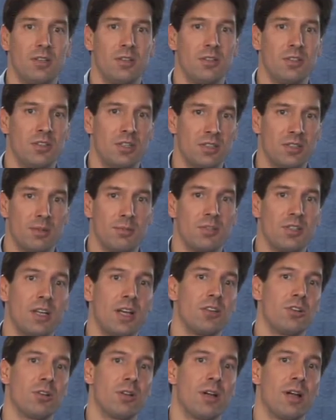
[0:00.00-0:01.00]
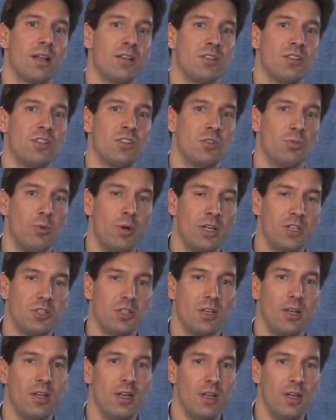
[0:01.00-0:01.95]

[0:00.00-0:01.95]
system scheduler has to switch